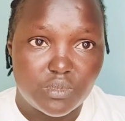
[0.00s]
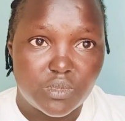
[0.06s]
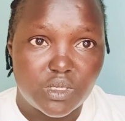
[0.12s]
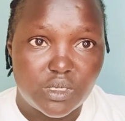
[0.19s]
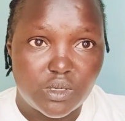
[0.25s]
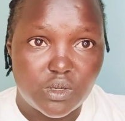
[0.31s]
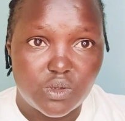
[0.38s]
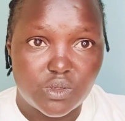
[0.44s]

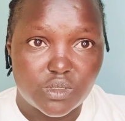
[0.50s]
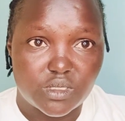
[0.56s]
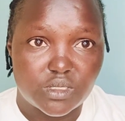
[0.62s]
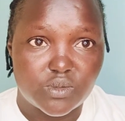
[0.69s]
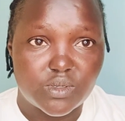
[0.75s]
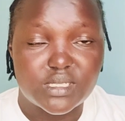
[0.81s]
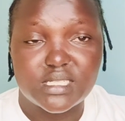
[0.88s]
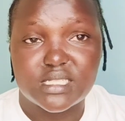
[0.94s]

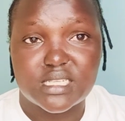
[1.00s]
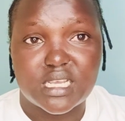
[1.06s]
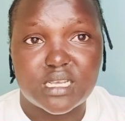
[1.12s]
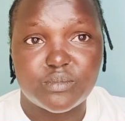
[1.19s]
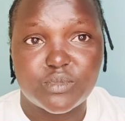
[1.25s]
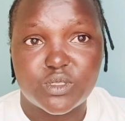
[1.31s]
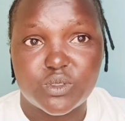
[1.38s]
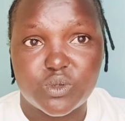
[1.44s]
loans. When it
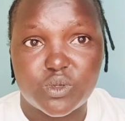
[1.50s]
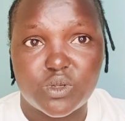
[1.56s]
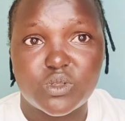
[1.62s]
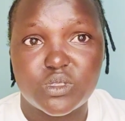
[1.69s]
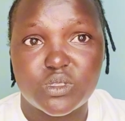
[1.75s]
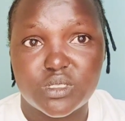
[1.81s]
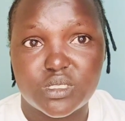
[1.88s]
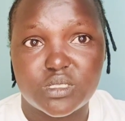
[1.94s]
comes to
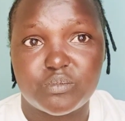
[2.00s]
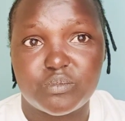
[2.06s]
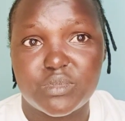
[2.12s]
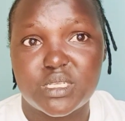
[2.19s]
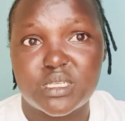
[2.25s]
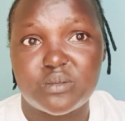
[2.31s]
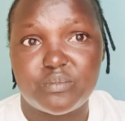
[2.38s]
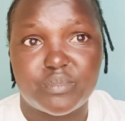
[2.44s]
loans
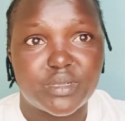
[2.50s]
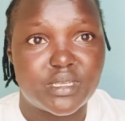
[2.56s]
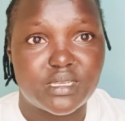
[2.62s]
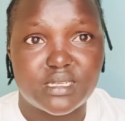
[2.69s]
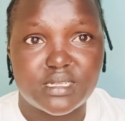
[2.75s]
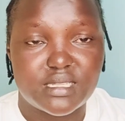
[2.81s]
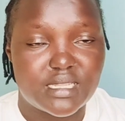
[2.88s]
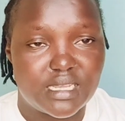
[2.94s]
being
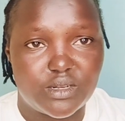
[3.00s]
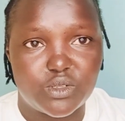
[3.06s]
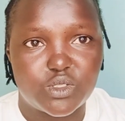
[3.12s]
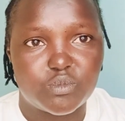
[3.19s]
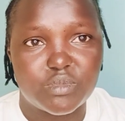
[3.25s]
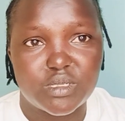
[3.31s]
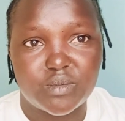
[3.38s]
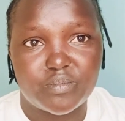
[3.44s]
paid, they're
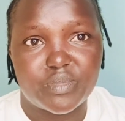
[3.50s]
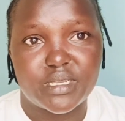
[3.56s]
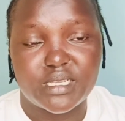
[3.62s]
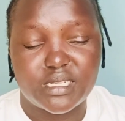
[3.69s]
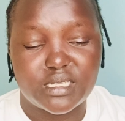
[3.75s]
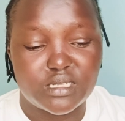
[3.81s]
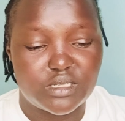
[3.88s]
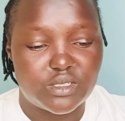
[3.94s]
not being paid
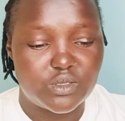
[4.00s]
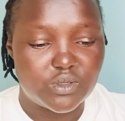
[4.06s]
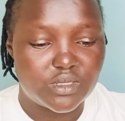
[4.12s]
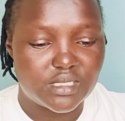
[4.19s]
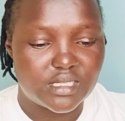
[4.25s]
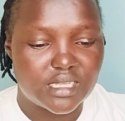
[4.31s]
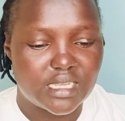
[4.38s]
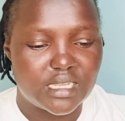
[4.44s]
in due
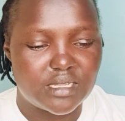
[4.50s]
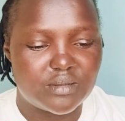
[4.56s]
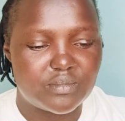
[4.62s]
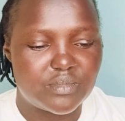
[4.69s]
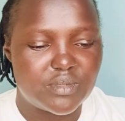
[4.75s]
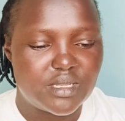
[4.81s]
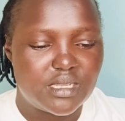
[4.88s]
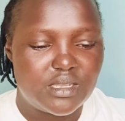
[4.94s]

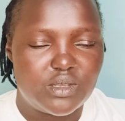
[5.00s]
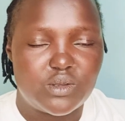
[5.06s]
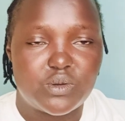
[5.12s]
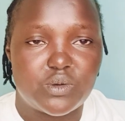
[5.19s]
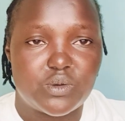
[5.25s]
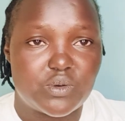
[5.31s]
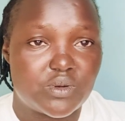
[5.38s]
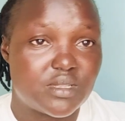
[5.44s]
time,
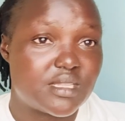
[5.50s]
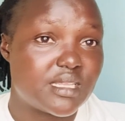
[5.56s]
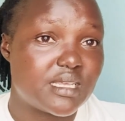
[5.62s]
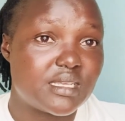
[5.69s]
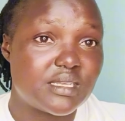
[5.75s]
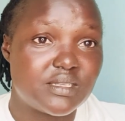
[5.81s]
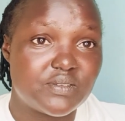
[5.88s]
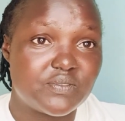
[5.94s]
or
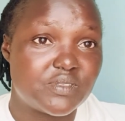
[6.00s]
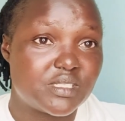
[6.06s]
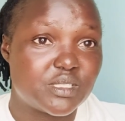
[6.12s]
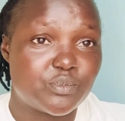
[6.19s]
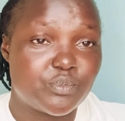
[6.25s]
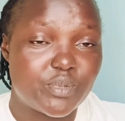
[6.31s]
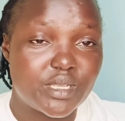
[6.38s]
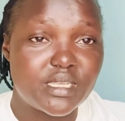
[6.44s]
if it's
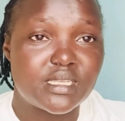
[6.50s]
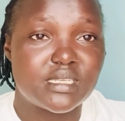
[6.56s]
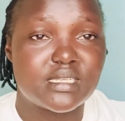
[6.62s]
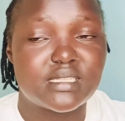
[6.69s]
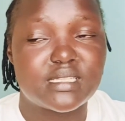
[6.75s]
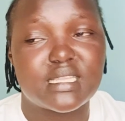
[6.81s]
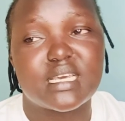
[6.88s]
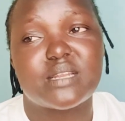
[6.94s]

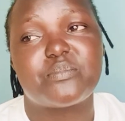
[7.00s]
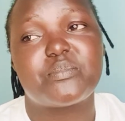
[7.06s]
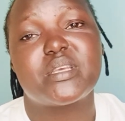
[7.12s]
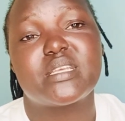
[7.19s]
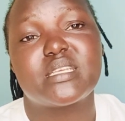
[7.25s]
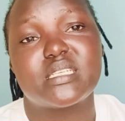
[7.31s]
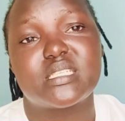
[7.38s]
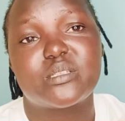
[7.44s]
paying, they're
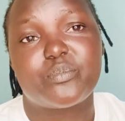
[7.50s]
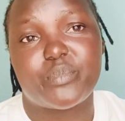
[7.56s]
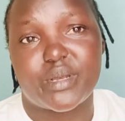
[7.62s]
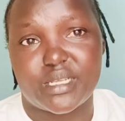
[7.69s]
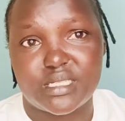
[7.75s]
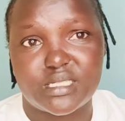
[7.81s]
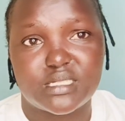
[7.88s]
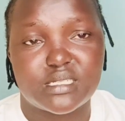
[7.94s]
paying it
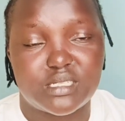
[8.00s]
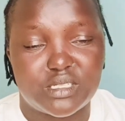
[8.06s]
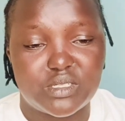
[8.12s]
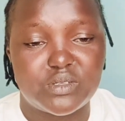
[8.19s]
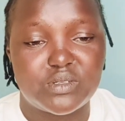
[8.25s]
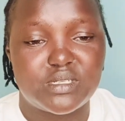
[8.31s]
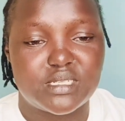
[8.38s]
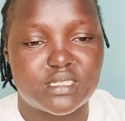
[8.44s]
past
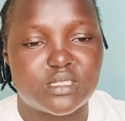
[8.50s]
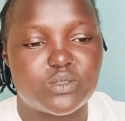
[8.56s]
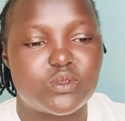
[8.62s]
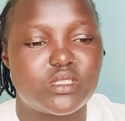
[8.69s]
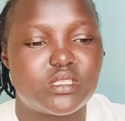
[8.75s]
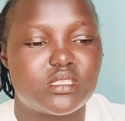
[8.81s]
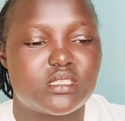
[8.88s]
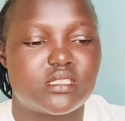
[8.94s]
due dates,
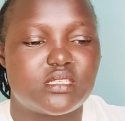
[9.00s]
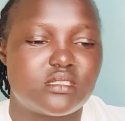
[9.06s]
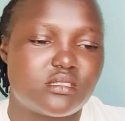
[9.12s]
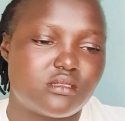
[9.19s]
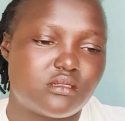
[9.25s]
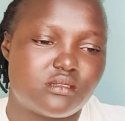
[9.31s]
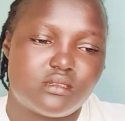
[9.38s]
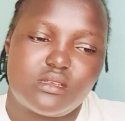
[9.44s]
which
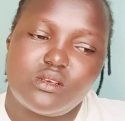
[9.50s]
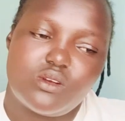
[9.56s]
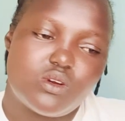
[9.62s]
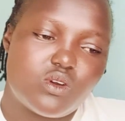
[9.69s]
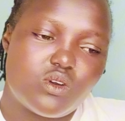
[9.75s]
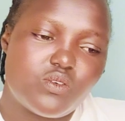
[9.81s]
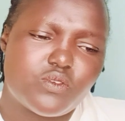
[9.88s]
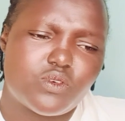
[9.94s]
is,
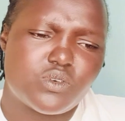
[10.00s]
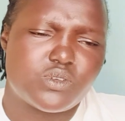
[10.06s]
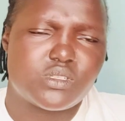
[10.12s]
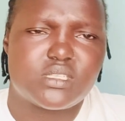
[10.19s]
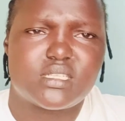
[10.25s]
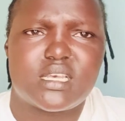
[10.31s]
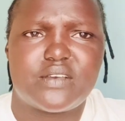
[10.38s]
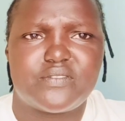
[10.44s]
of
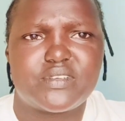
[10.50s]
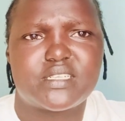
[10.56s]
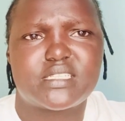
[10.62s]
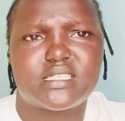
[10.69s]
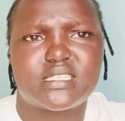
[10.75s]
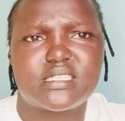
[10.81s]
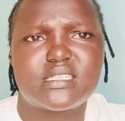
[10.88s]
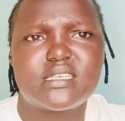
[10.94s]
course,
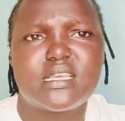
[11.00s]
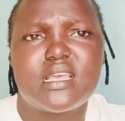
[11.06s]
affecting